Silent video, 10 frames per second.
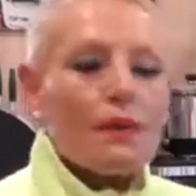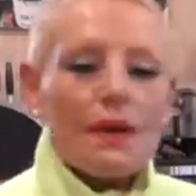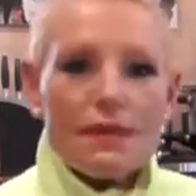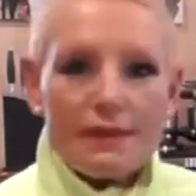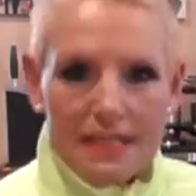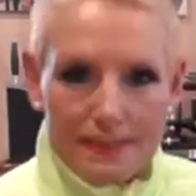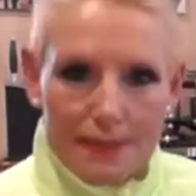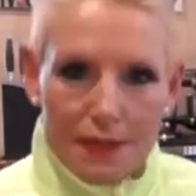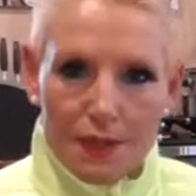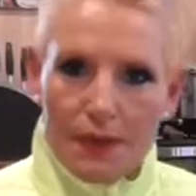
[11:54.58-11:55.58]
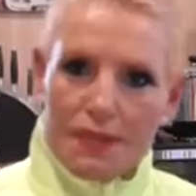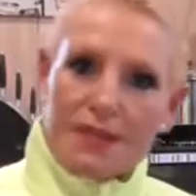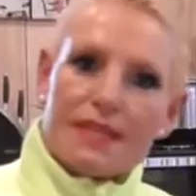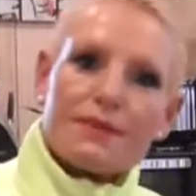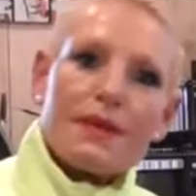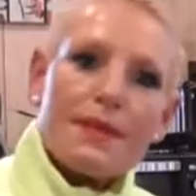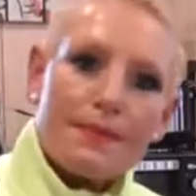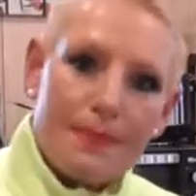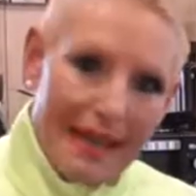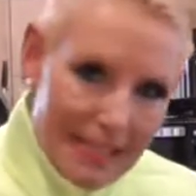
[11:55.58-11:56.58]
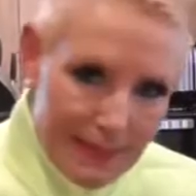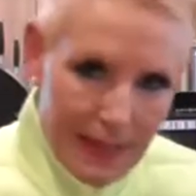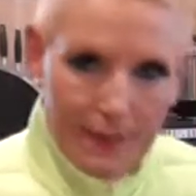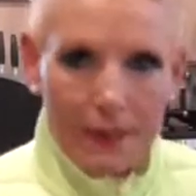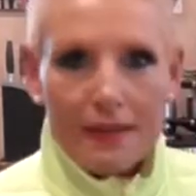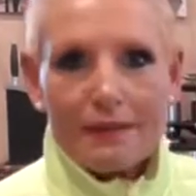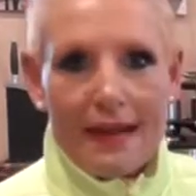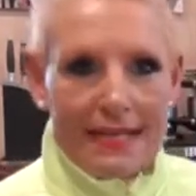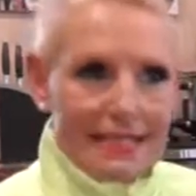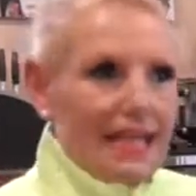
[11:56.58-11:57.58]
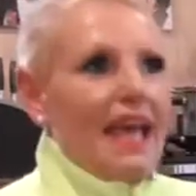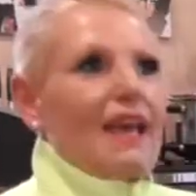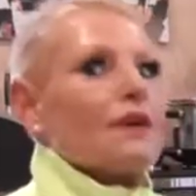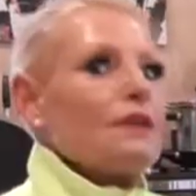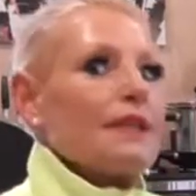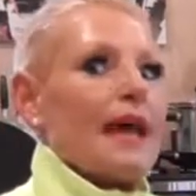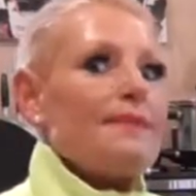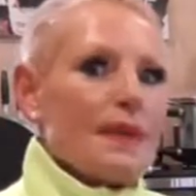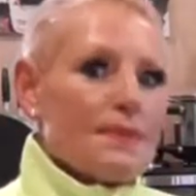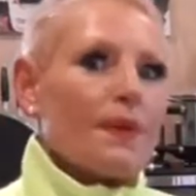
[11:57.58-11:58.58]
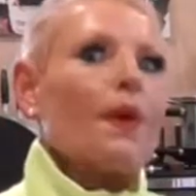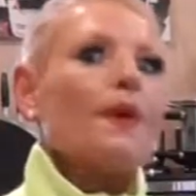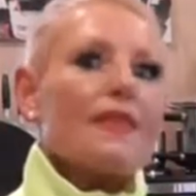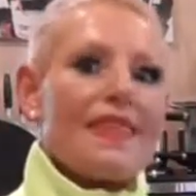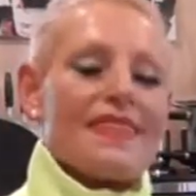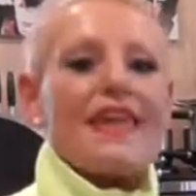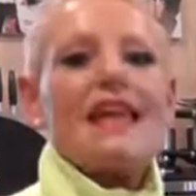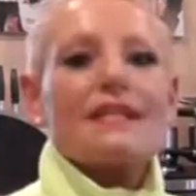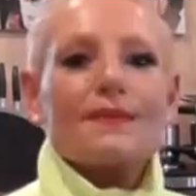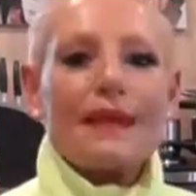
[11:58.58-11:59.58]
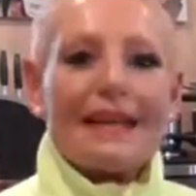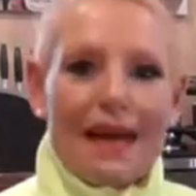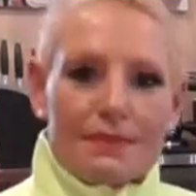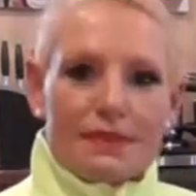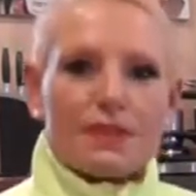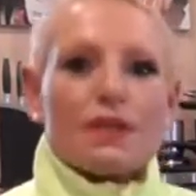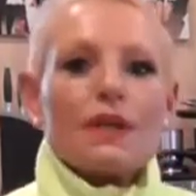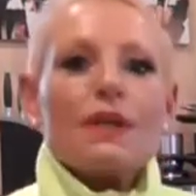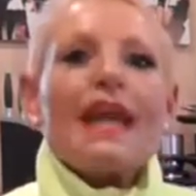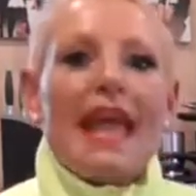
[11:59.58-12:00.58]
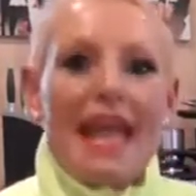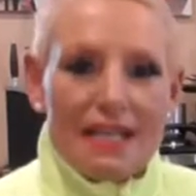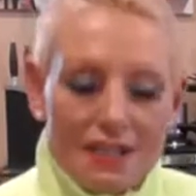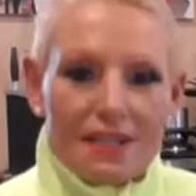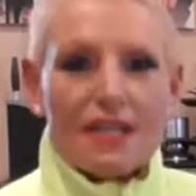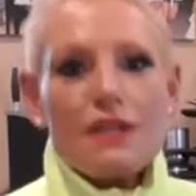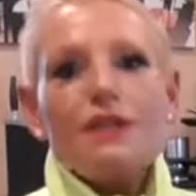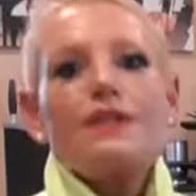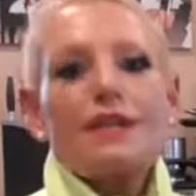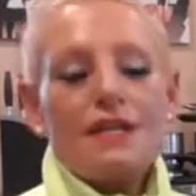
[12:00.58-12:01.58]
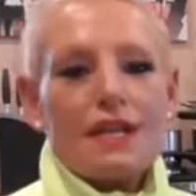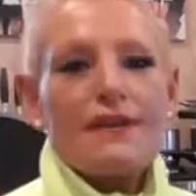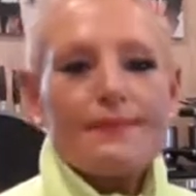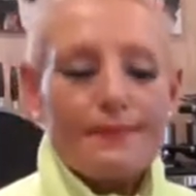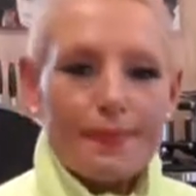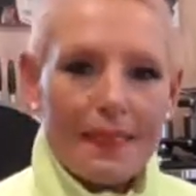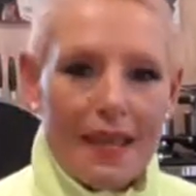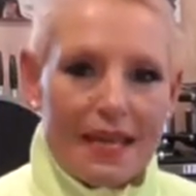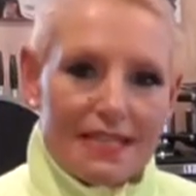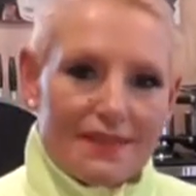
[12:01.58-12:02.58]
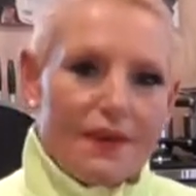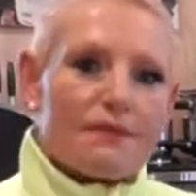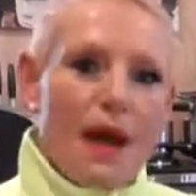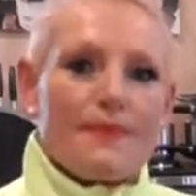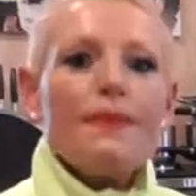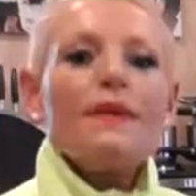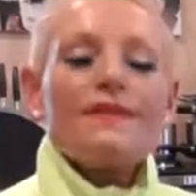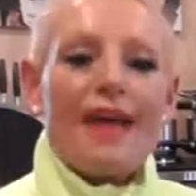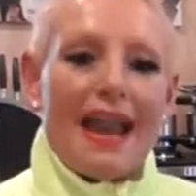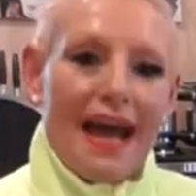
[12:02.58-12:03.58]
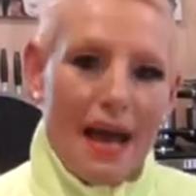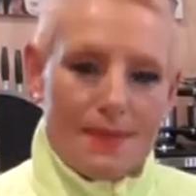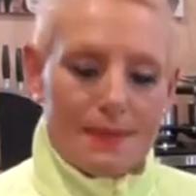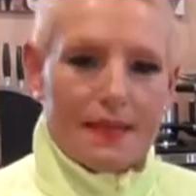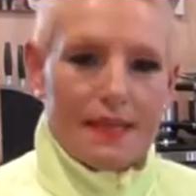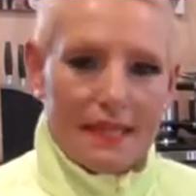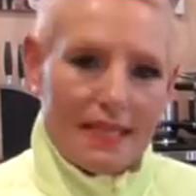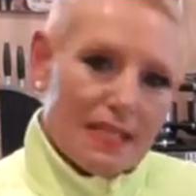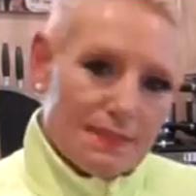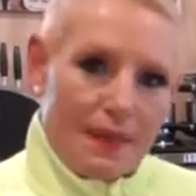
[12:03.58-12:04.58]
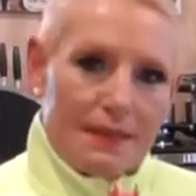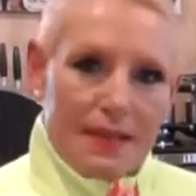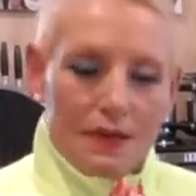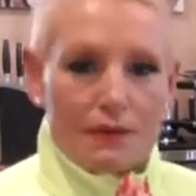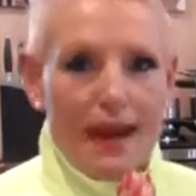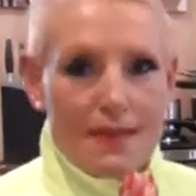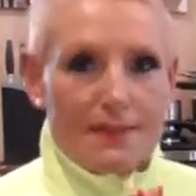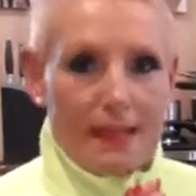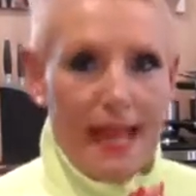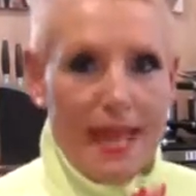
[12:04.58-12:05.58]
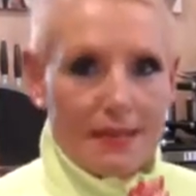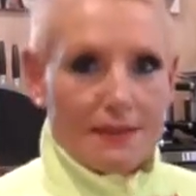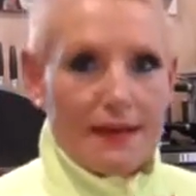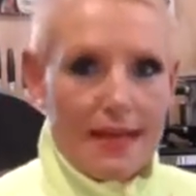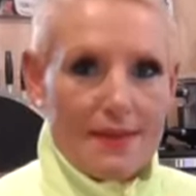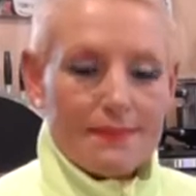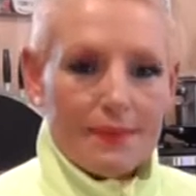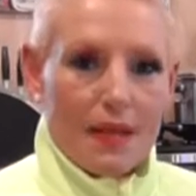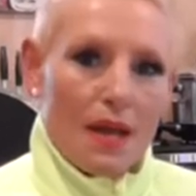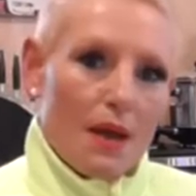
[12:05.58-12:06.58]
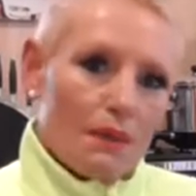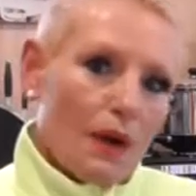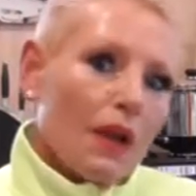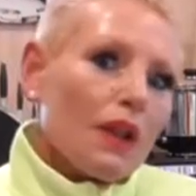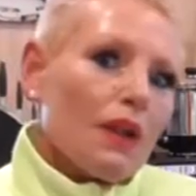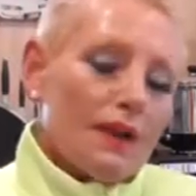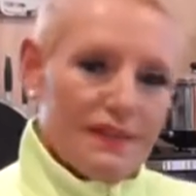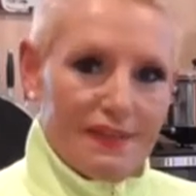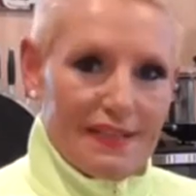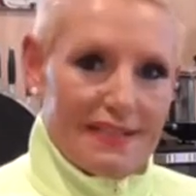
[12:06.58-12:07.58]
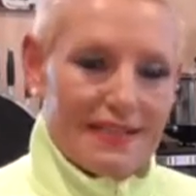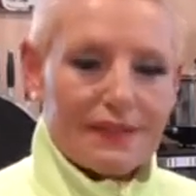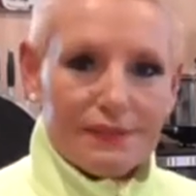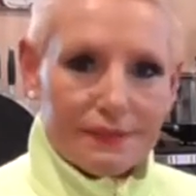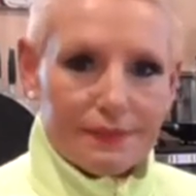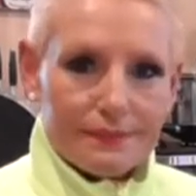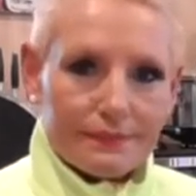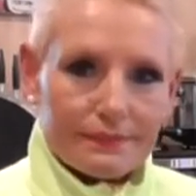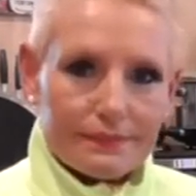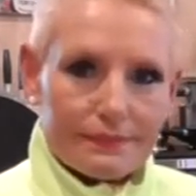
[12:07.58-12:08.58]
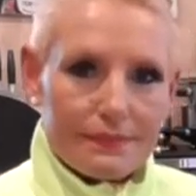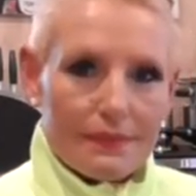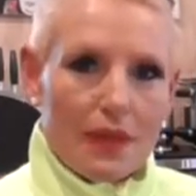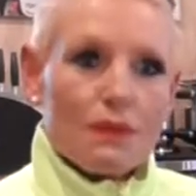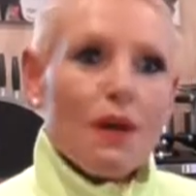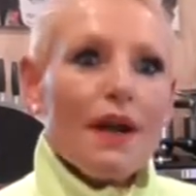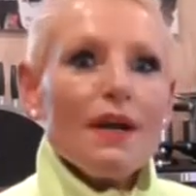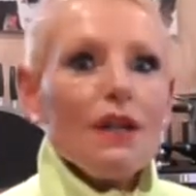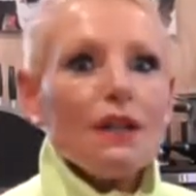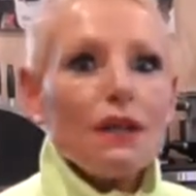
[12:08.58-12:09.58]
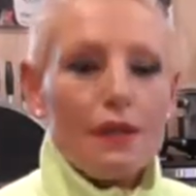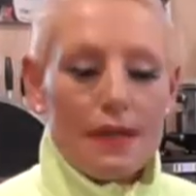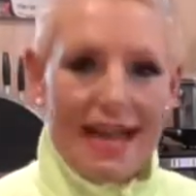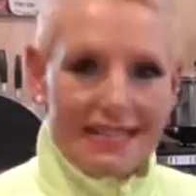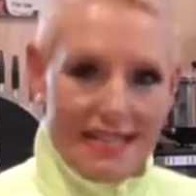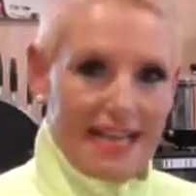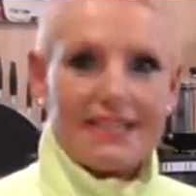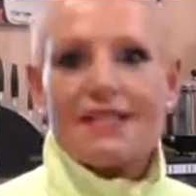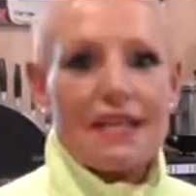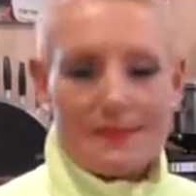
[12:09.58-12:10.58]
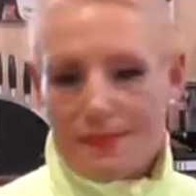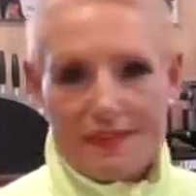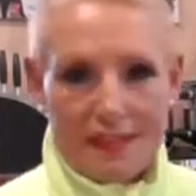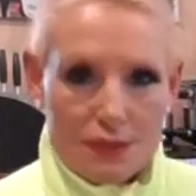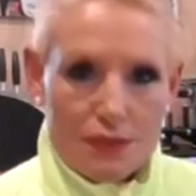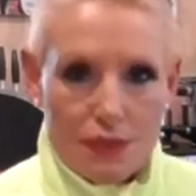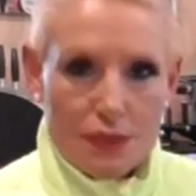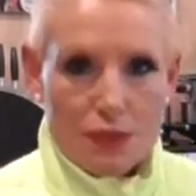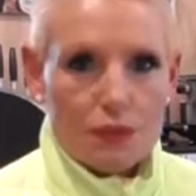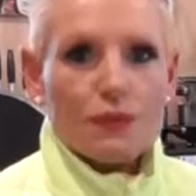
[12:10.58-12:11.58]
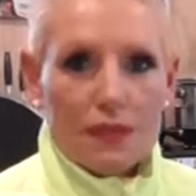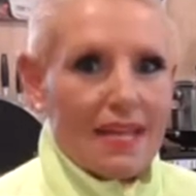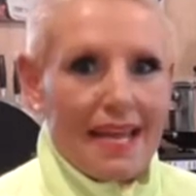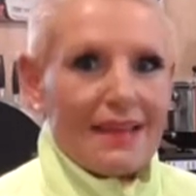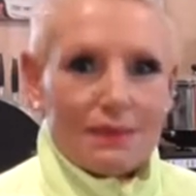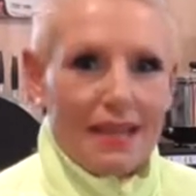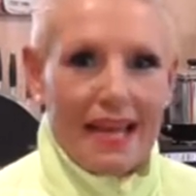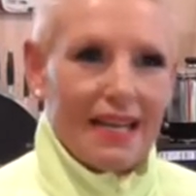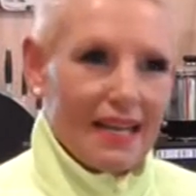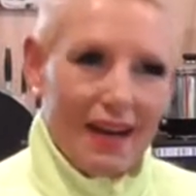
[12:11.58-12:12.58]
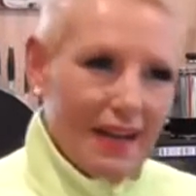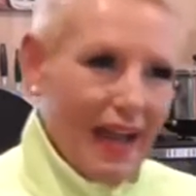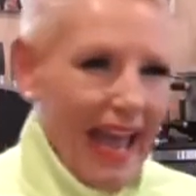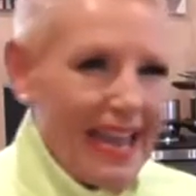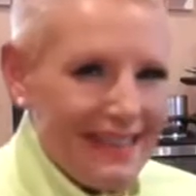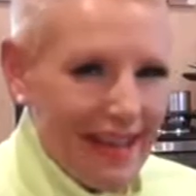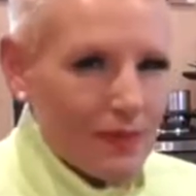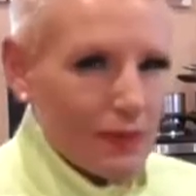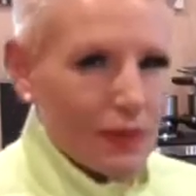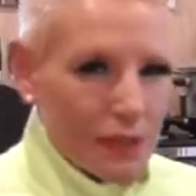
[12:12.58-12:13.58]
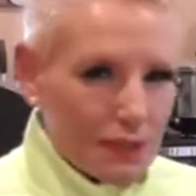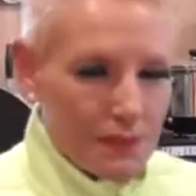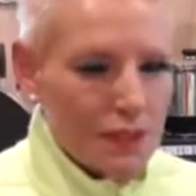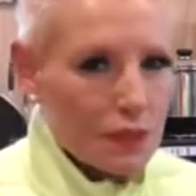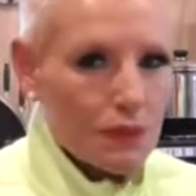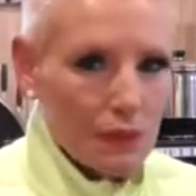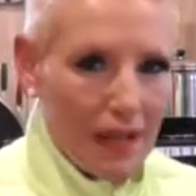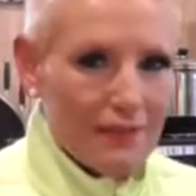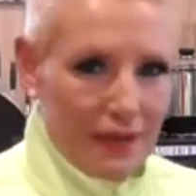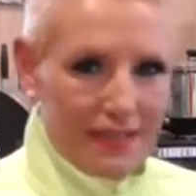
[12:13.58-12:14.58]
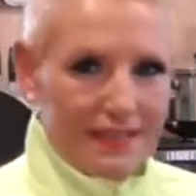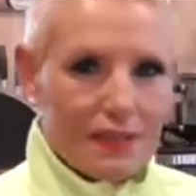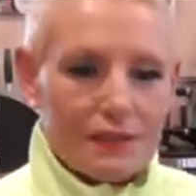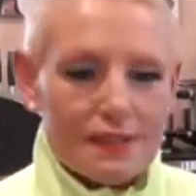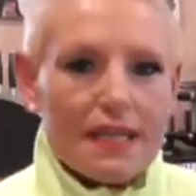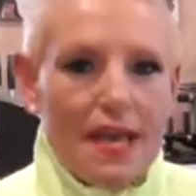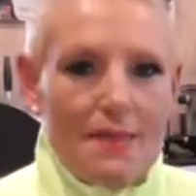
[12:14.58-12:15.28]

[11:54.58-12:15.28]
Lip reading: what your respiratory quotient is, what your base metabolic rate is. Could they be important things when it comes to energy and nutrition? So if I wrap all of that up, here's probably a great plan. You ready? Why not learn it for yourself? Why not learn, as an exercise professional, you should, yeah, with that, and I hate that word because we should all over ourselves,